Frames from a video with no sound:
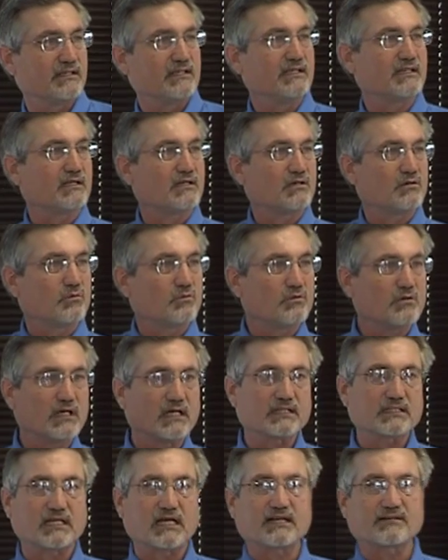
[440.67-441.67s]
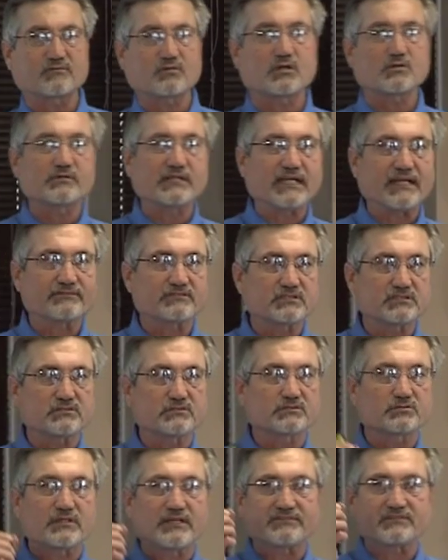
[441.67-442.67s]
You know, a lot of what we have to do
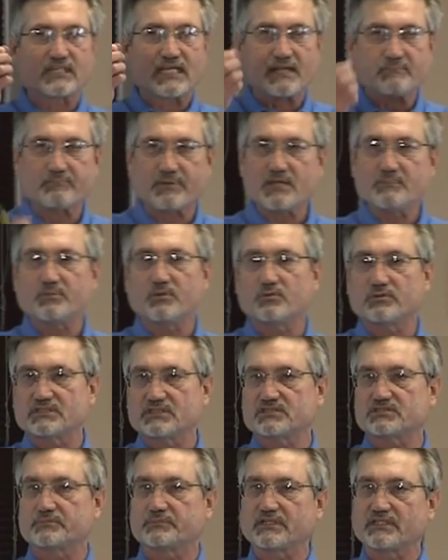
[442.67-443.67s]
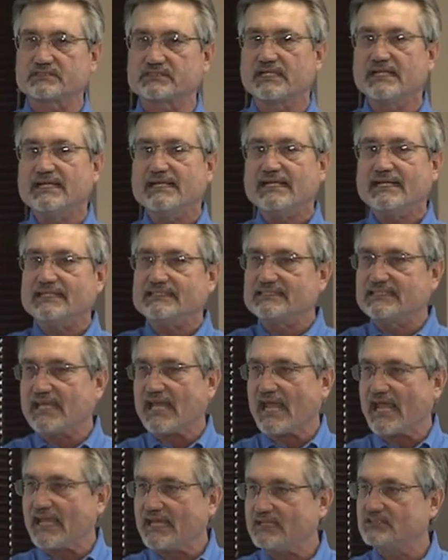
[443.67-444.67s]
is we have to get people with disabilities
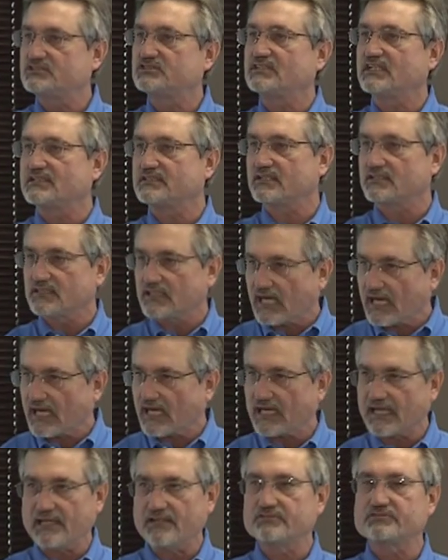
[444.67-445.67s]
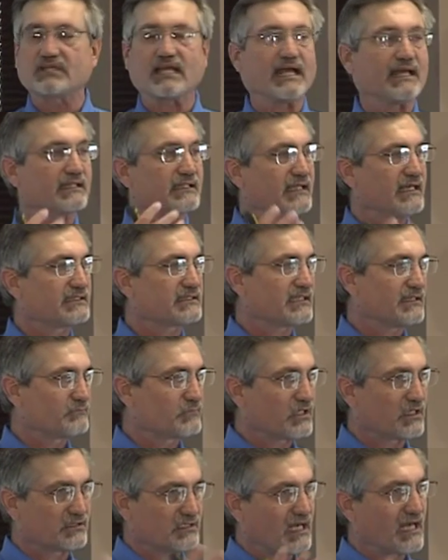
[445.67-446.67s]
engaged in their lives and let them
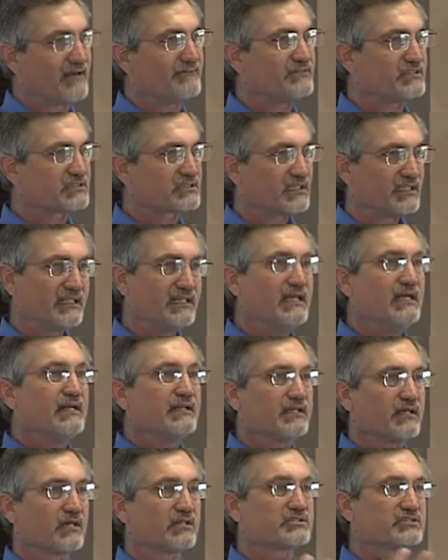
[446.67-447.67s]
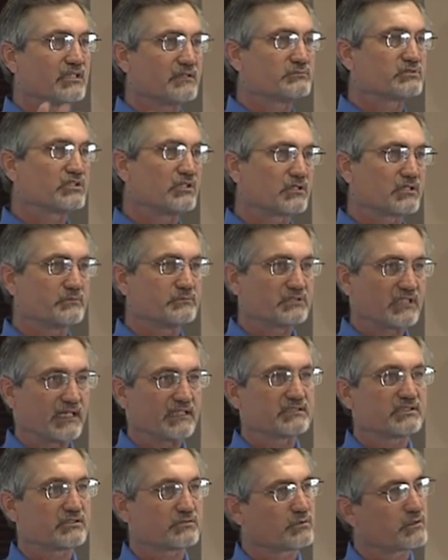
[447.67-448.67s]
learn. Obviously, there are some
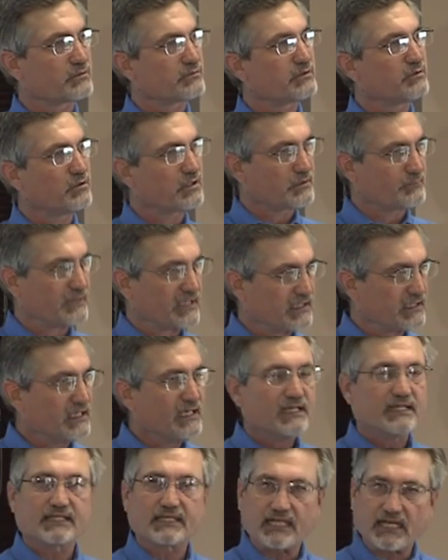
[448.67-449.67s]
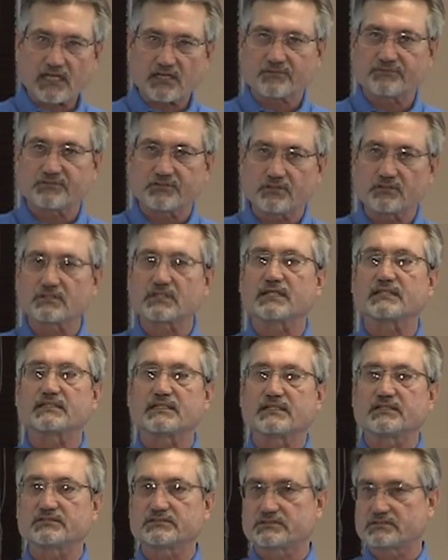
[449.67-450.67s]
circumstances where we want to be careful that
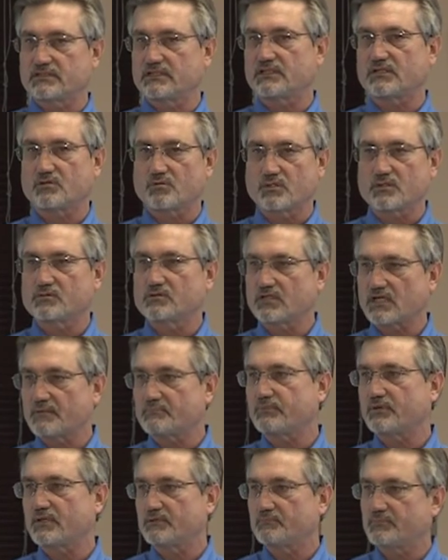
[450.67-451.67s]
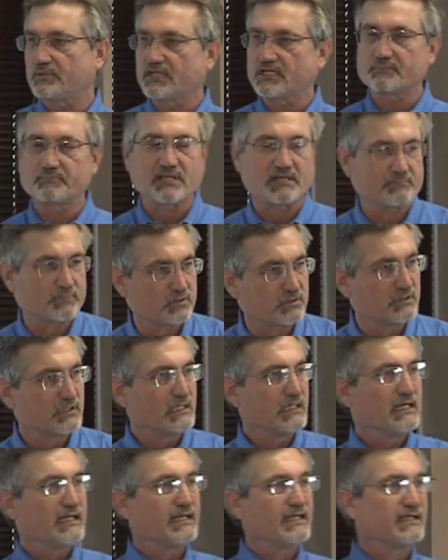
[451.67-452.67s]
there's, you know, we're not pu putting people
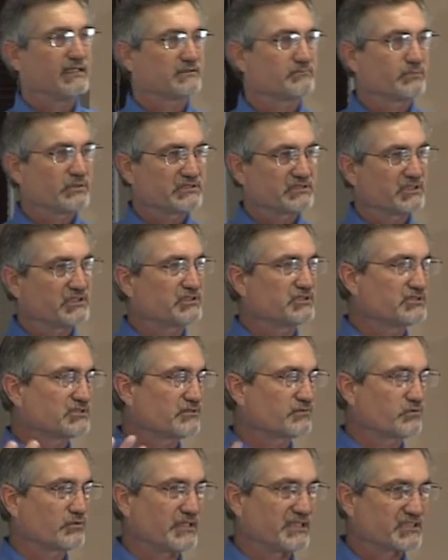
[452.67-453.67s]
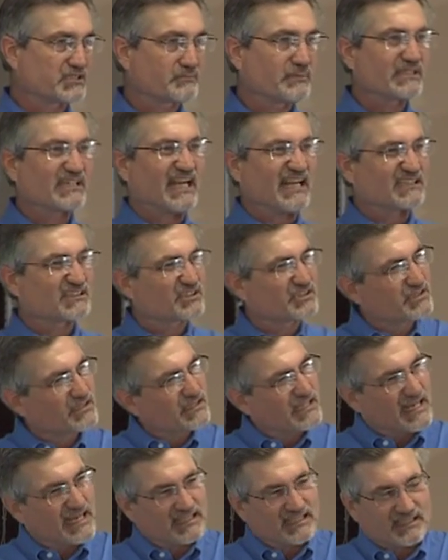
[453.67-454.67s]
in positions of risk. But that's,
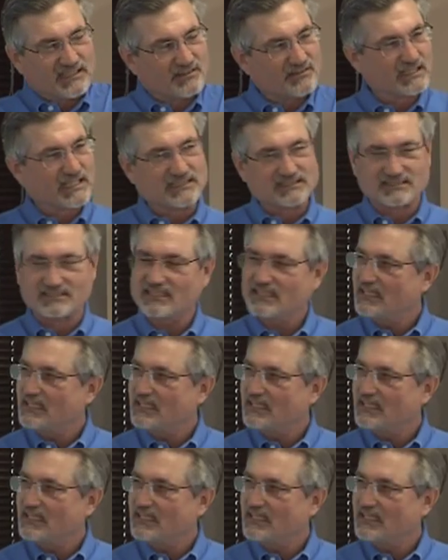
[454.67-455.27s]
that, you know, that